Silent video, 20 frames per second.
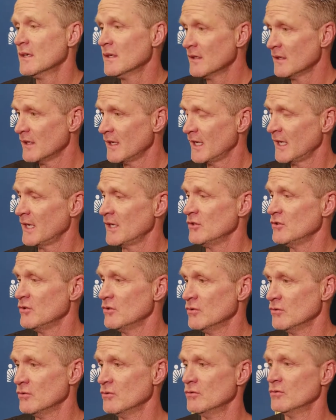and
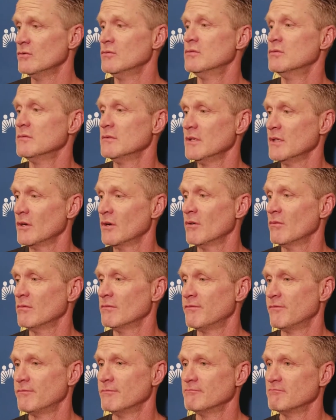you you know
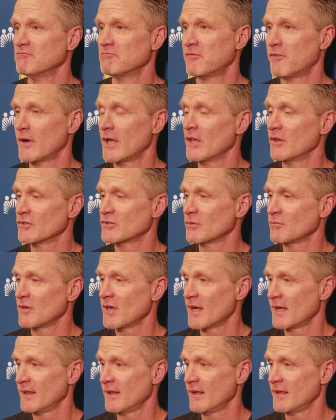follow some
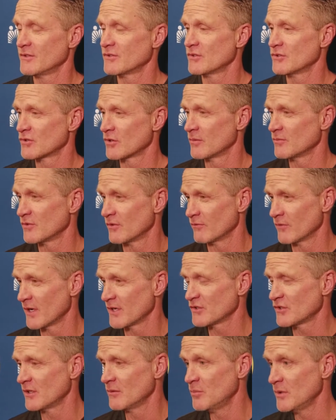guidelines in terms of
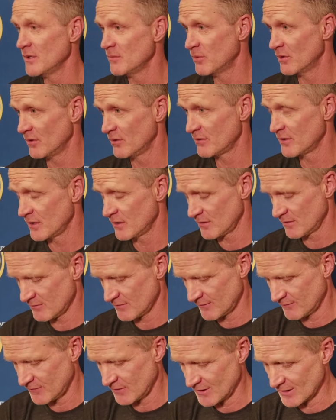resting people. You know,
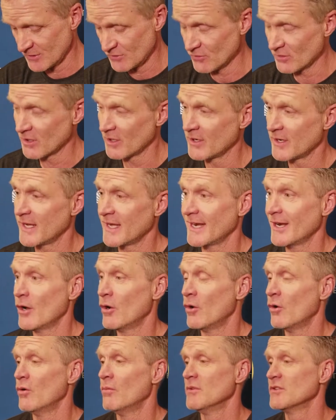if you could do it on, at
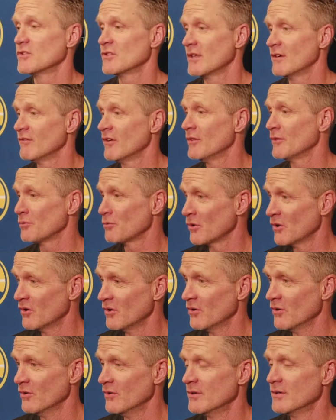home instead of on the
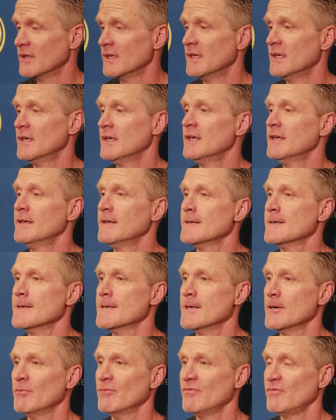road."
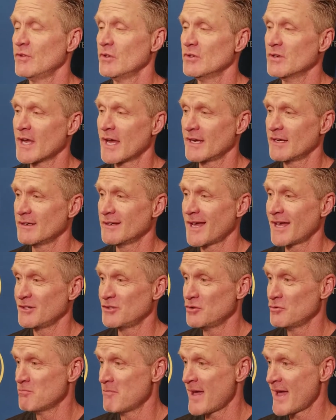Um, if you not not
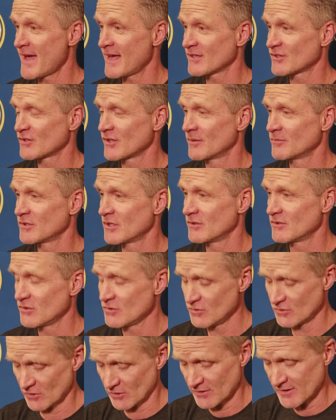do mass
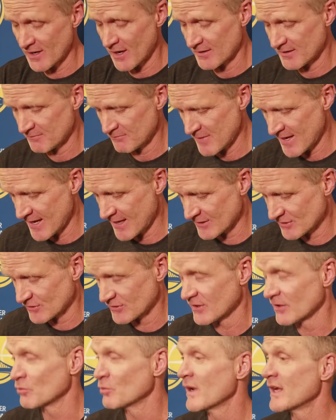substitute or not mass
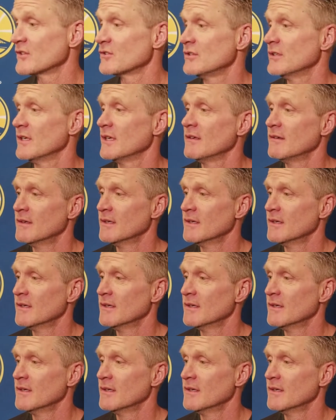uh, resting